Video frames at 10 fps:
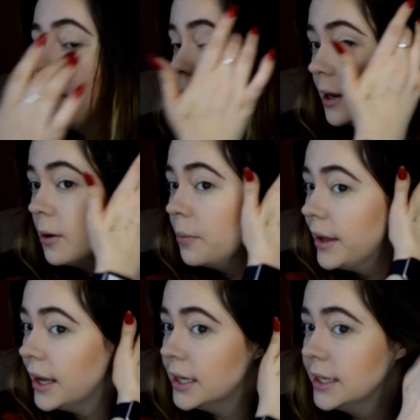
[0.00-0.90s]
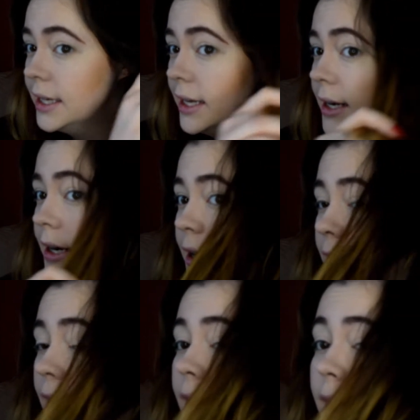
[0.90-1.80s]
It'll be a
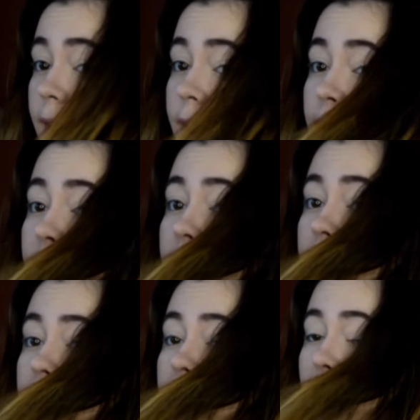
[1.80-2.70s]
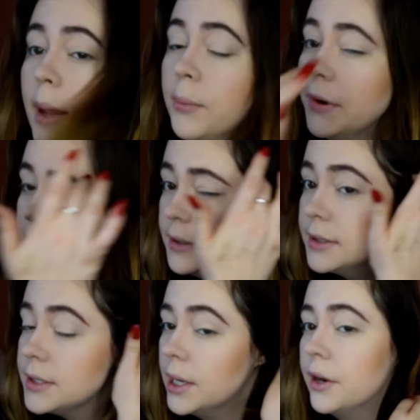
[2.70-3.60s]
year in April,
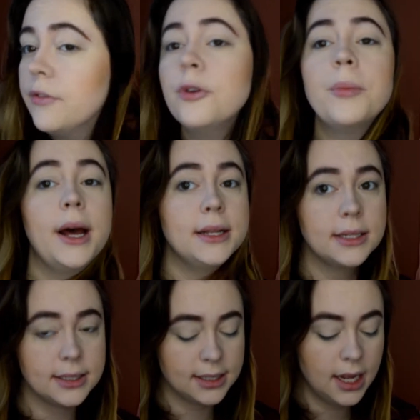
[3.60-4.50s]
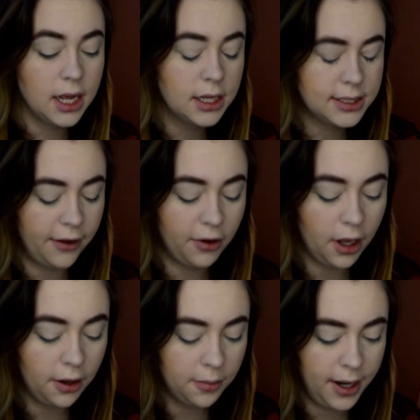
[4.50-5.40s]
so in a few months. So I haven't
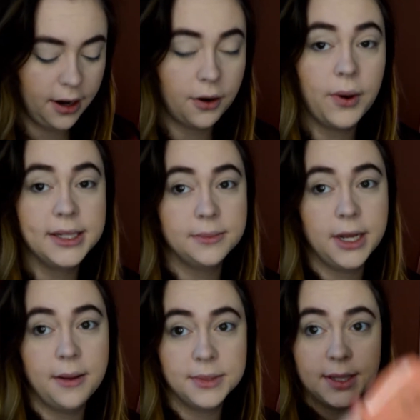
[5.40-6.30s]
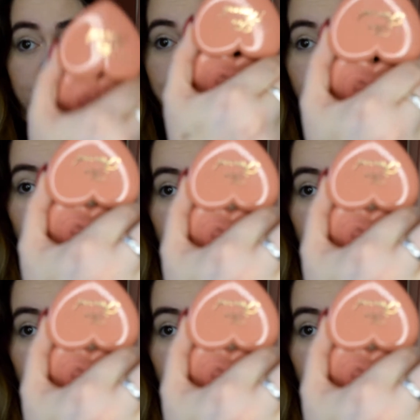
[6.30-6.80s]
colored my hair in quite some time. So I'm gonna go